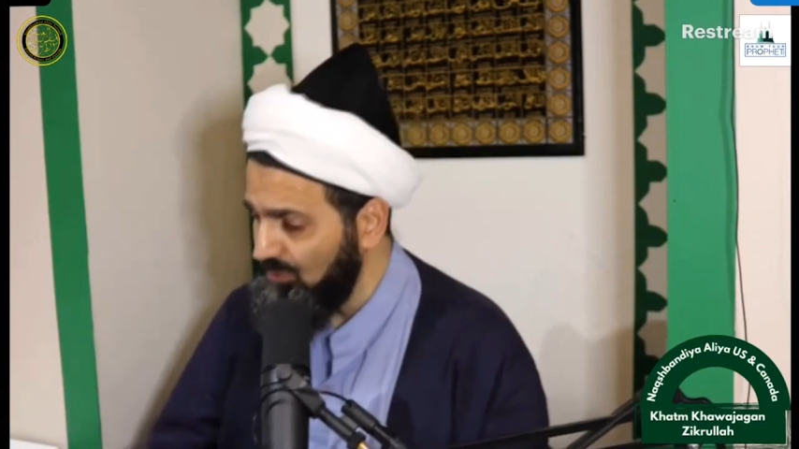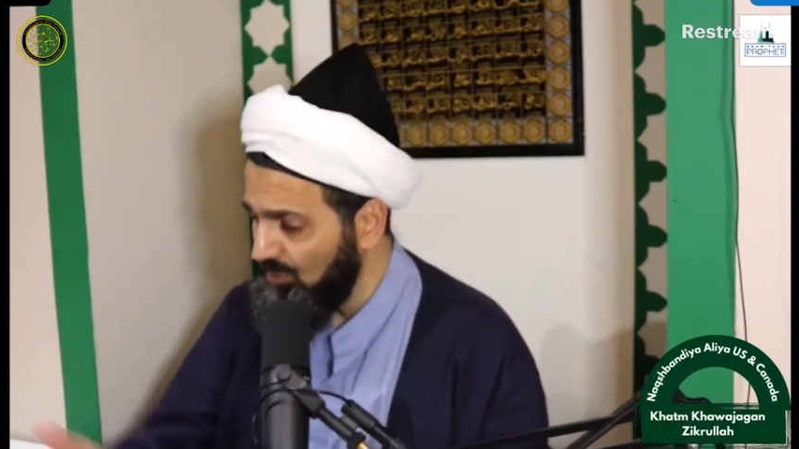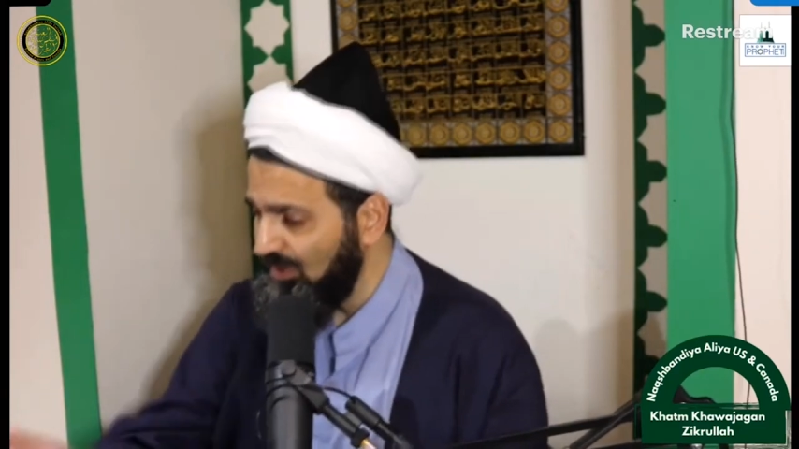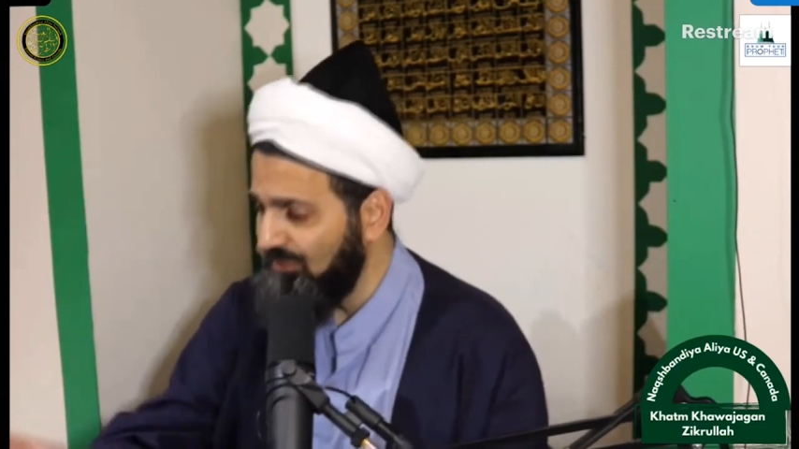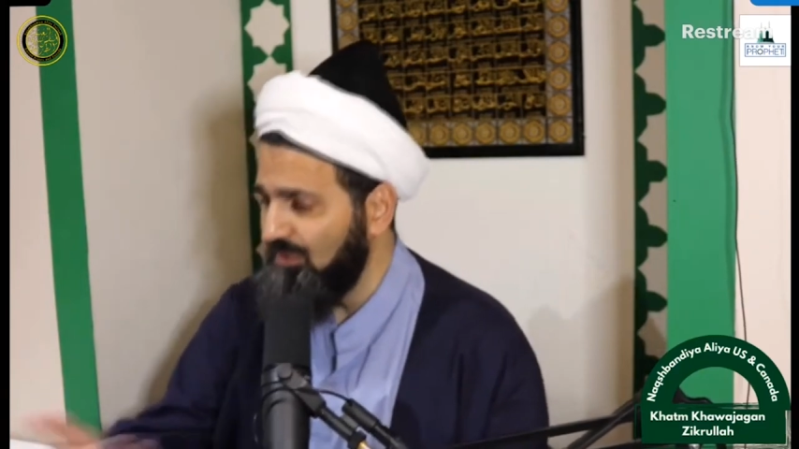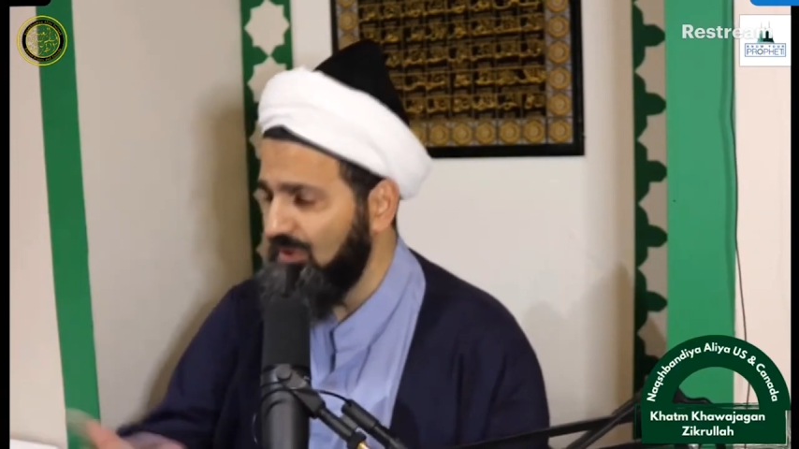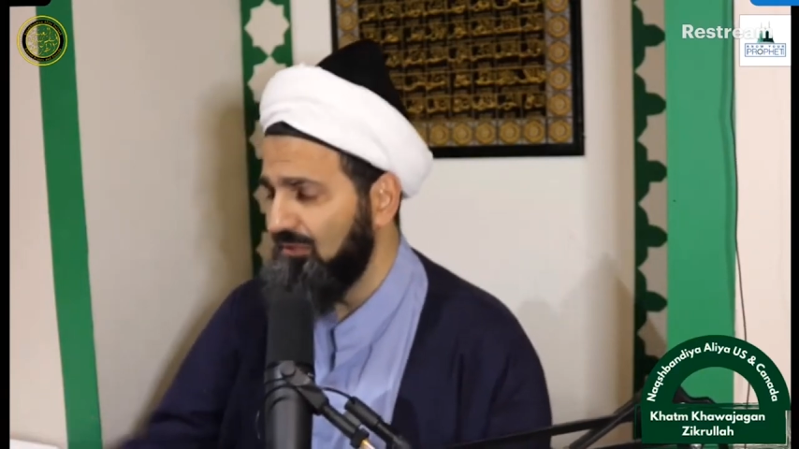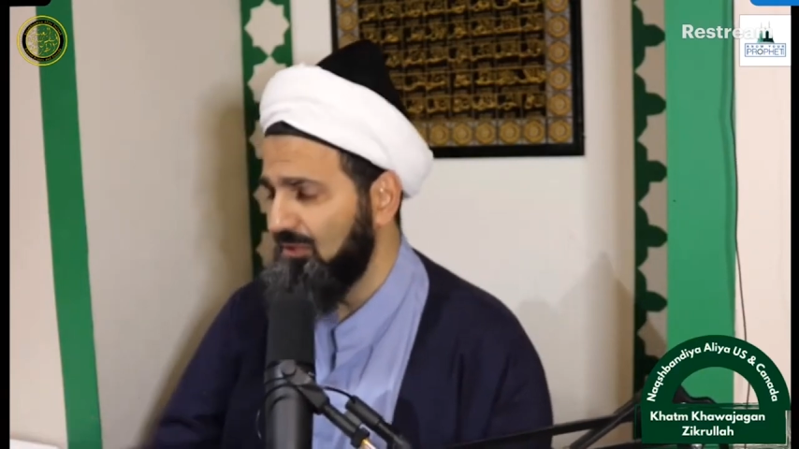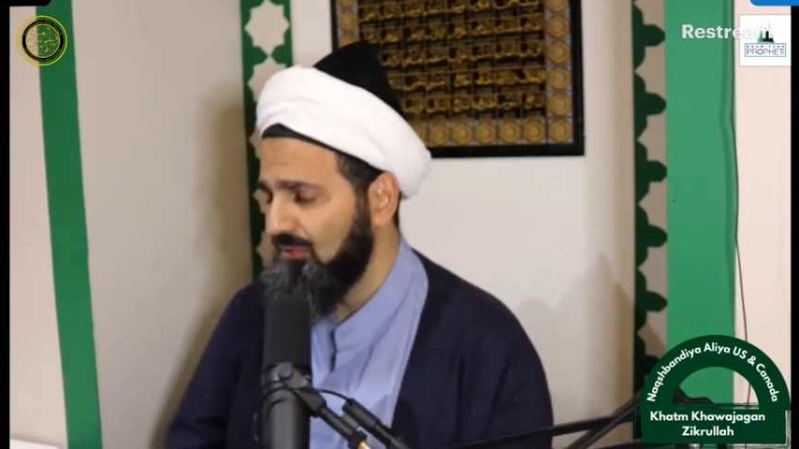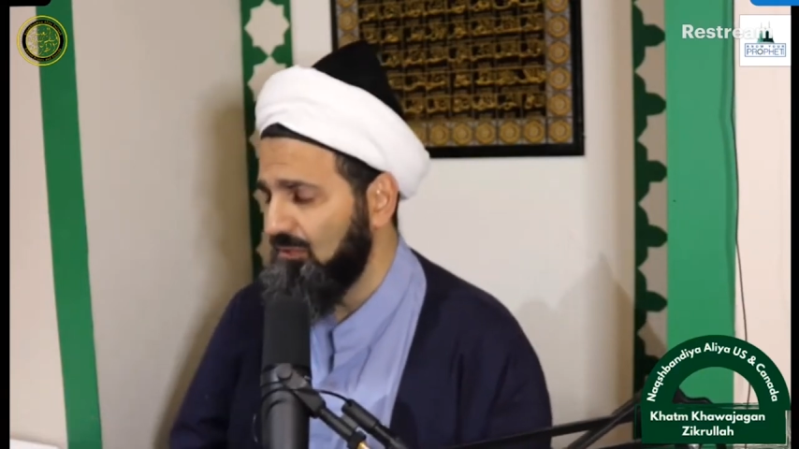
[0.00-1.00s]
You make
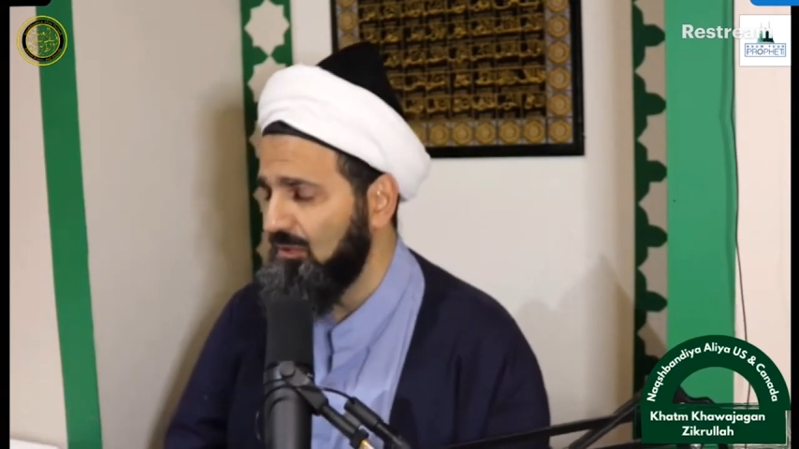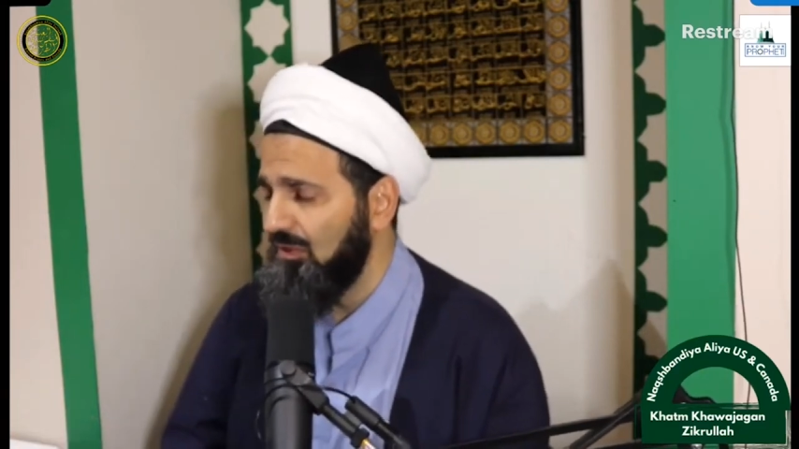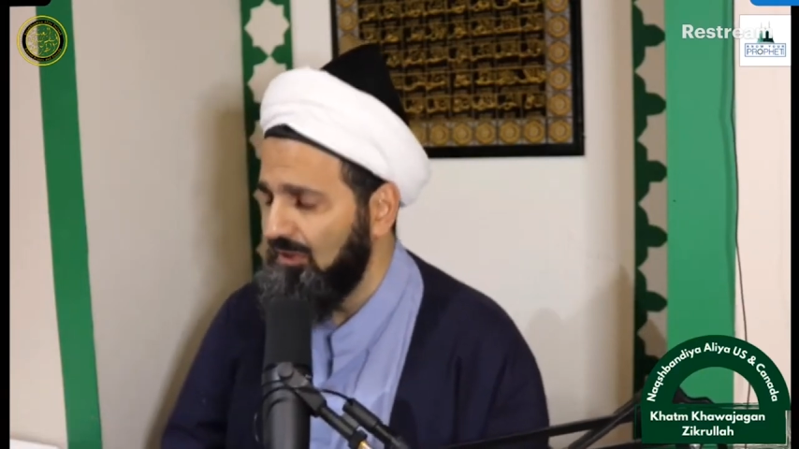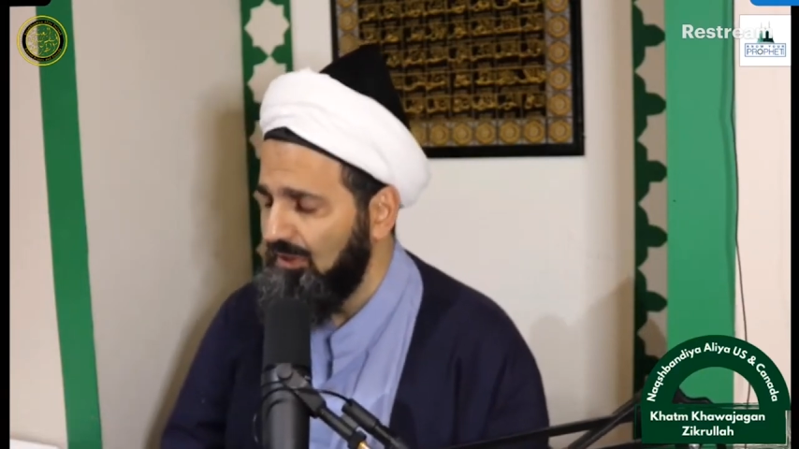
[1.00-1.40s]
forgiveness for me.